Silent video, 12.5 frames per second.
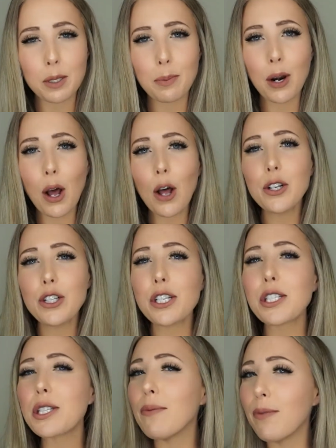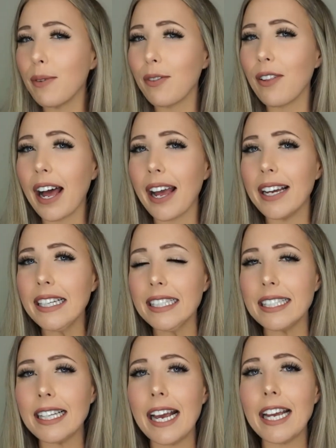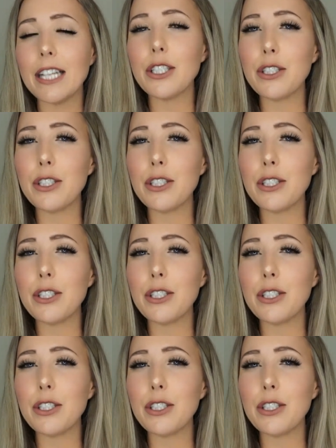but I'll just simplify it and say